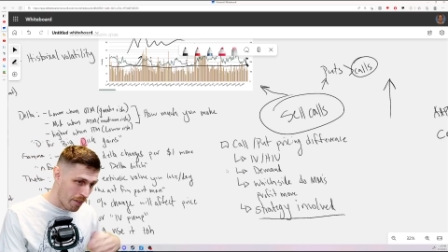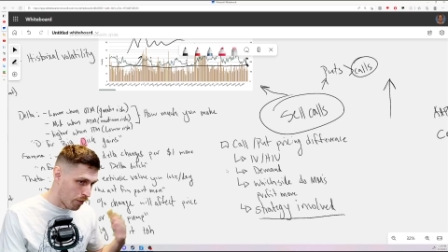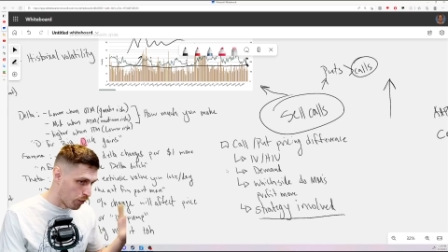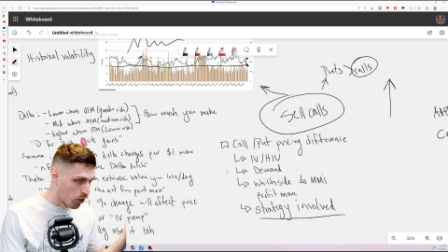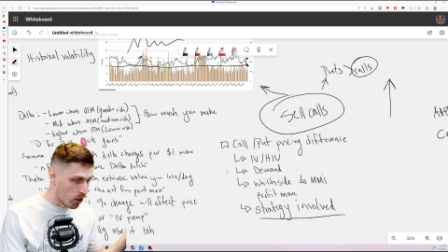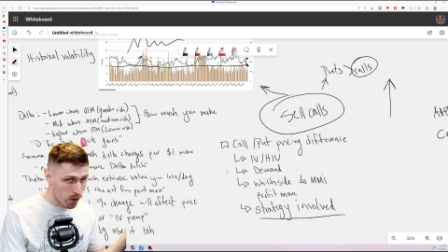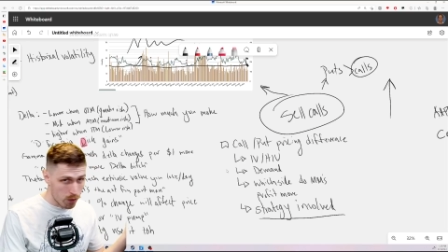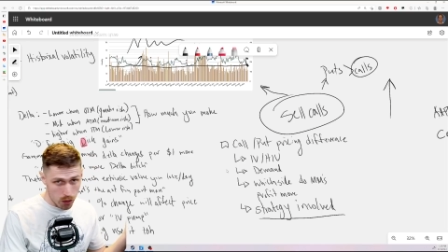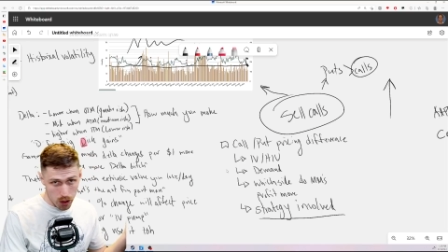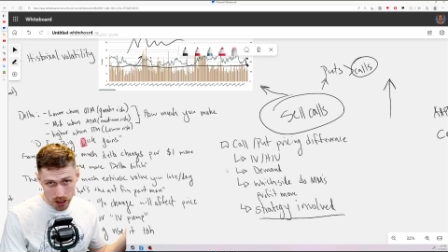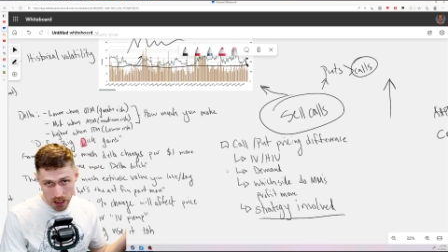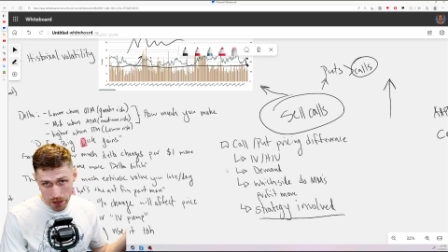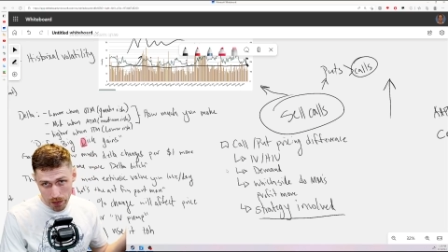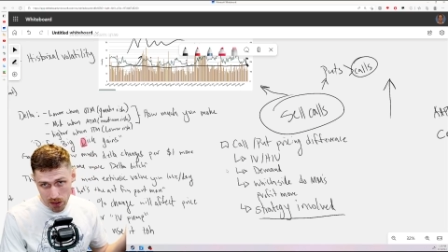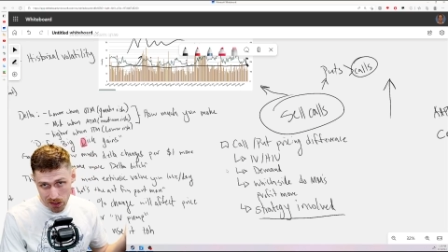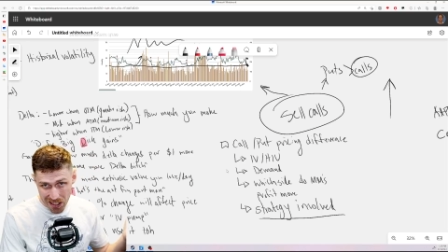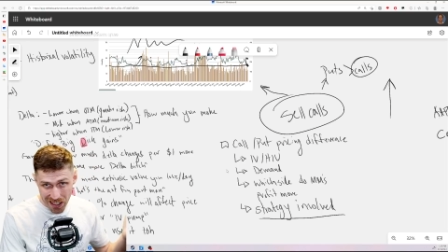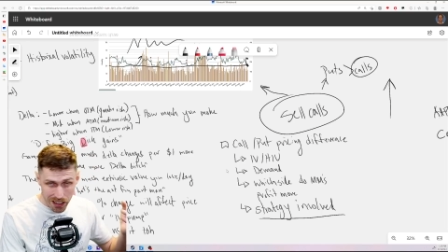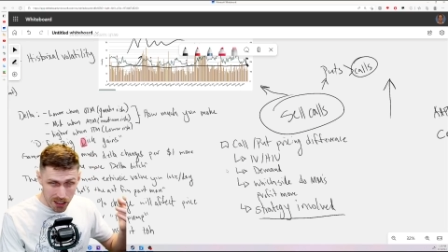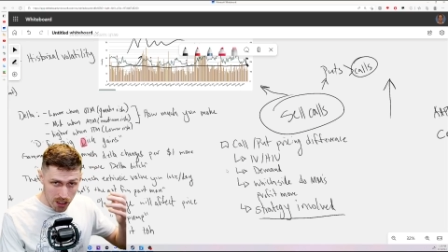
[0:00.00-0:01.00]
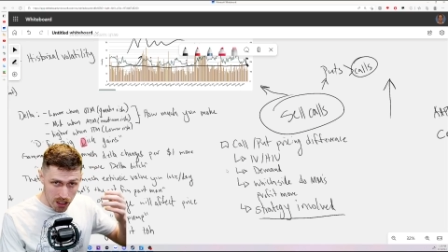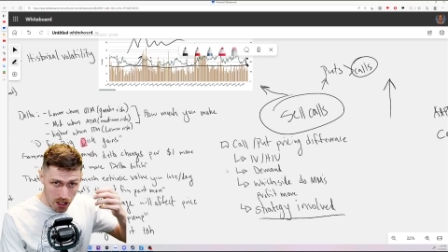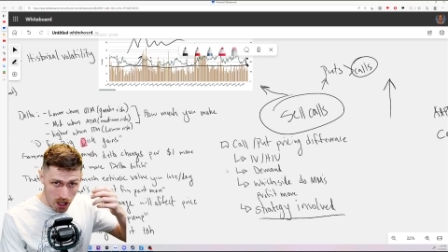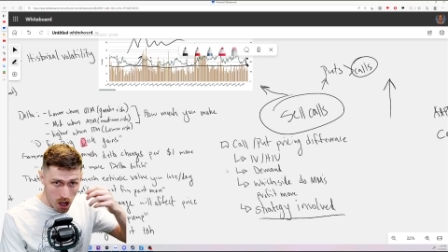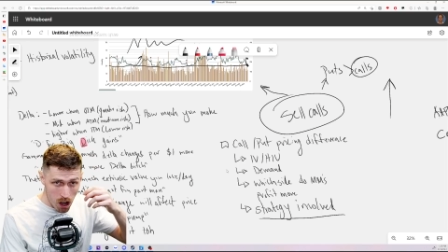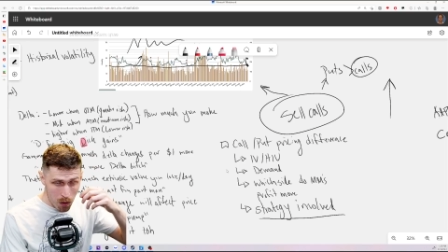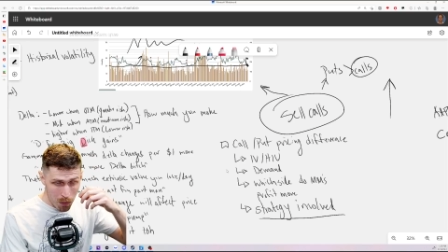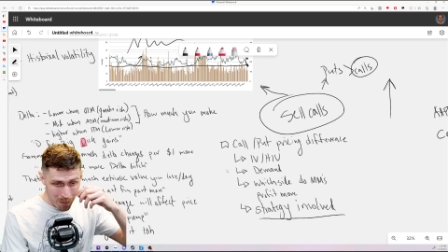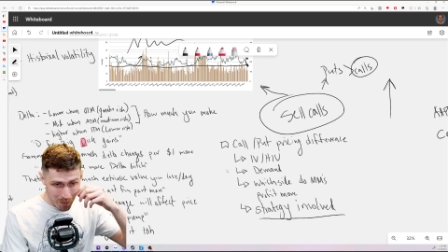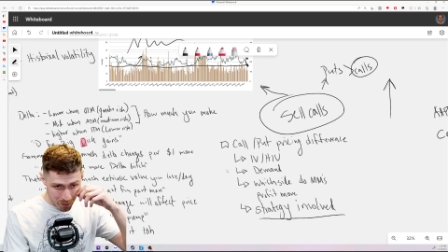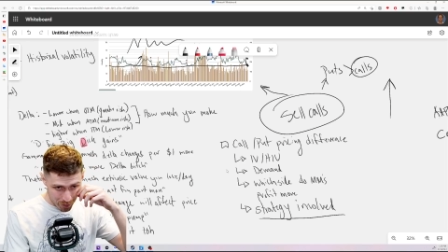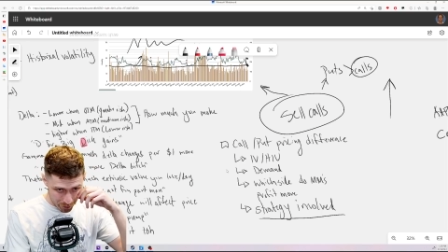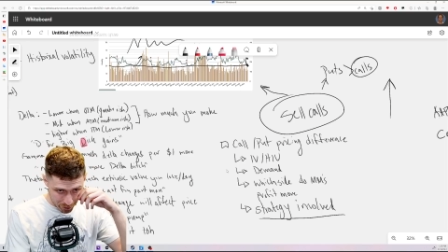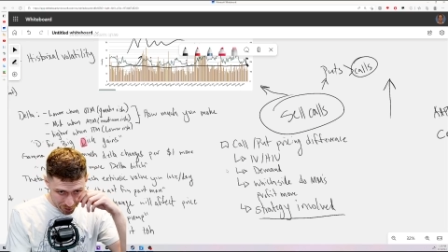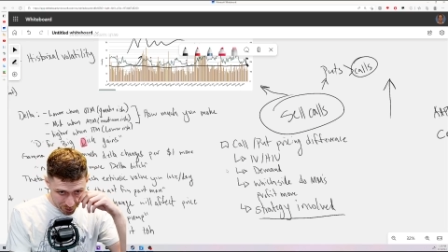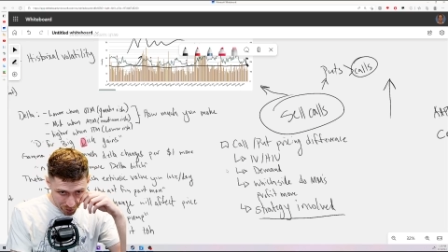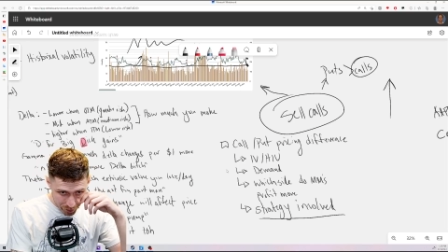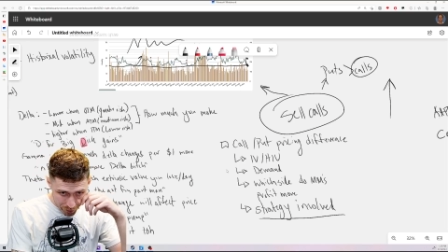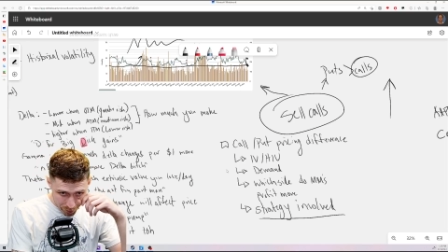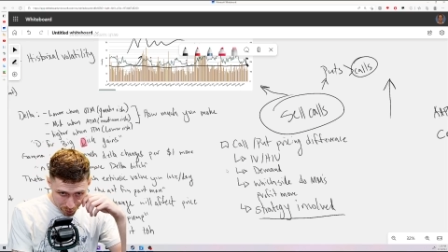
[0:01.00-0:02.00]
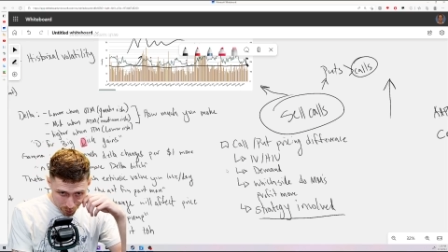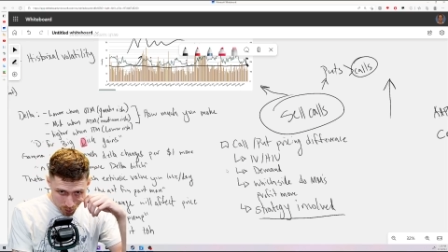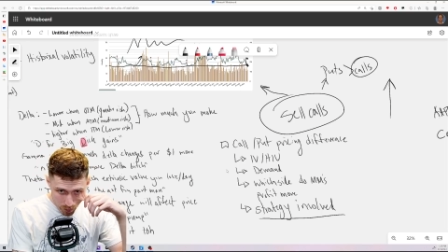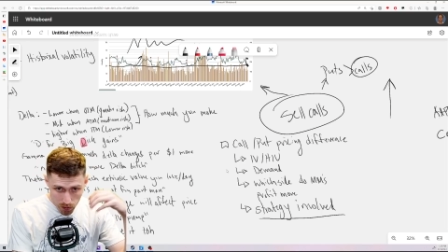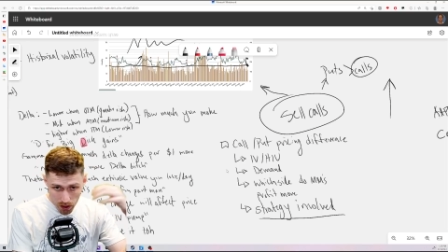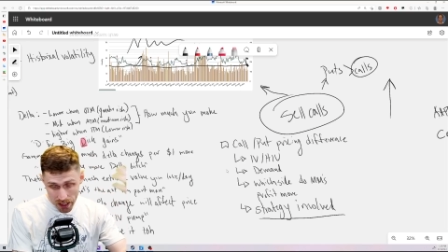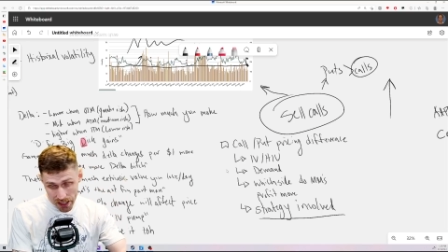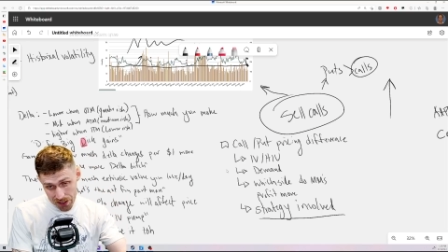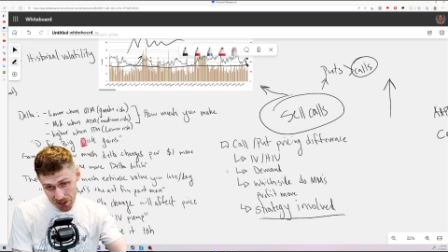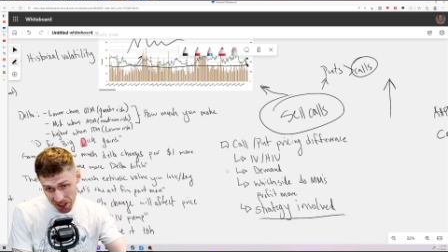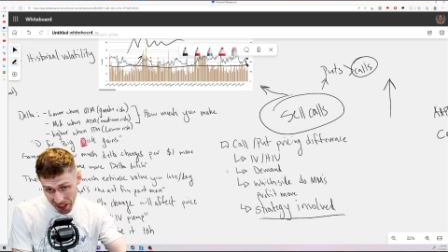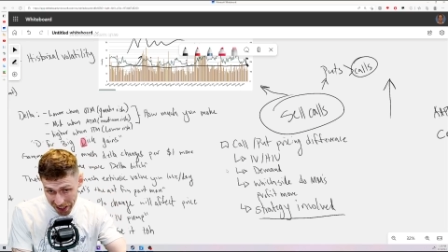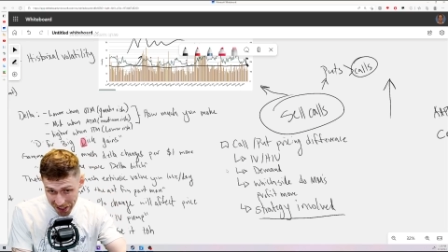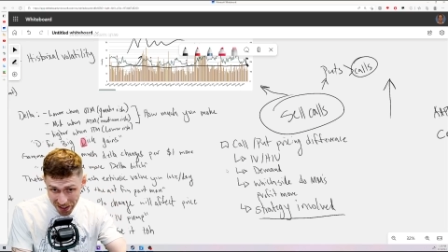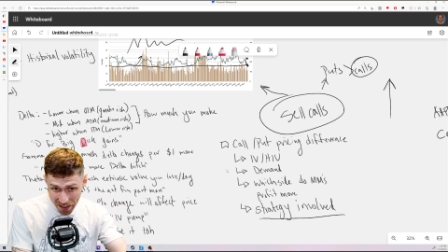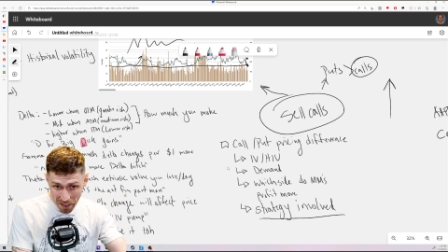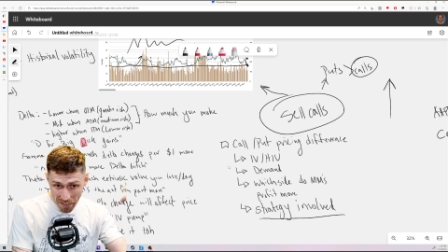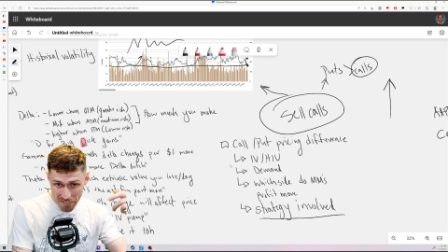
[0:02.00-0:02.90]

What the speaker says: for a given ticker, It did,